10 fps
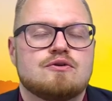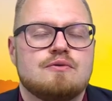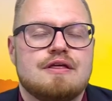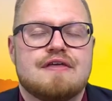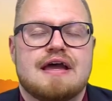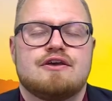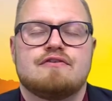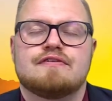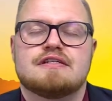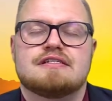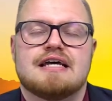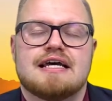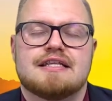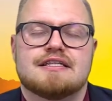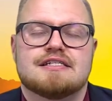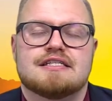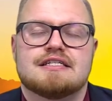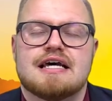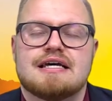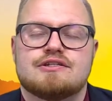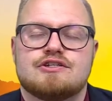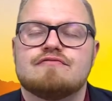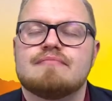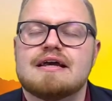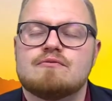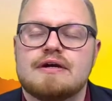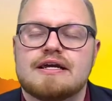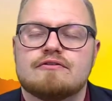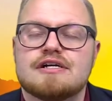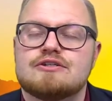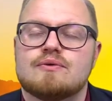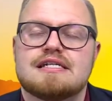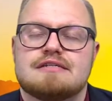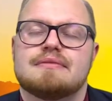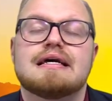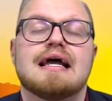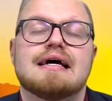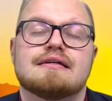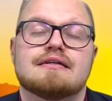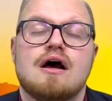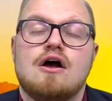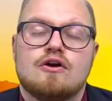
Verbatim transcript: Lord, we thank you for this day, that this is the day that you have made, and we can rejoice and be glad in it.